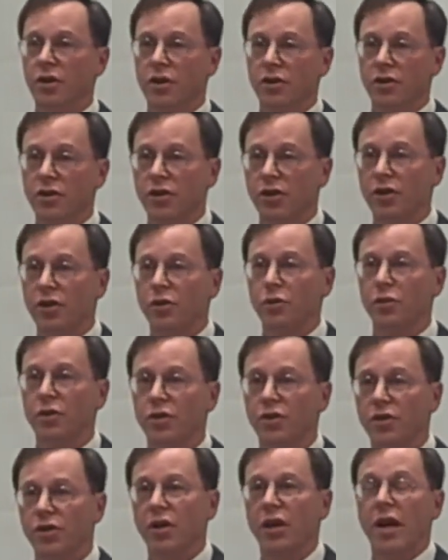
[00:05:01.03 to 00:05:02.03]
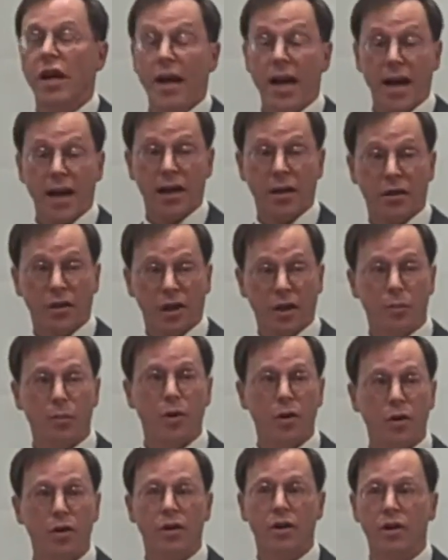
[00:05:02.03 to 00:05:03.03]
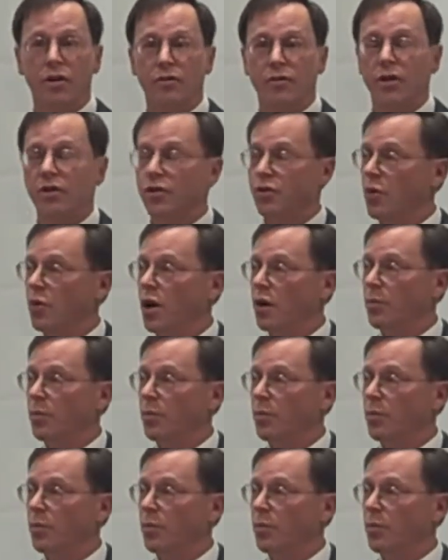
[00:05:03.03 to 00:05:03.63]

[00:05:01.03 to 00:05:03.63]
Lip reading: constituents and in the communities that you